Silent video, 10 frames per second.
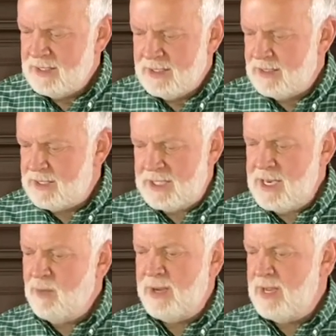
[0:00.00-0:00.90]

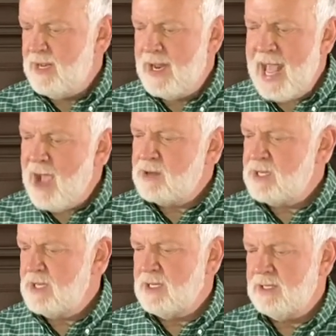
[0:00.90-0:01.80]
seaweed and
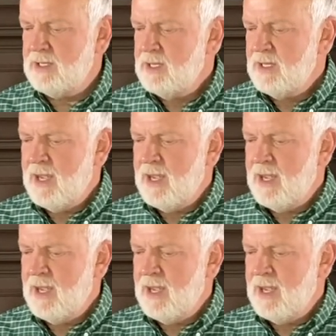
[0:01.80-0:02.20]
algae and,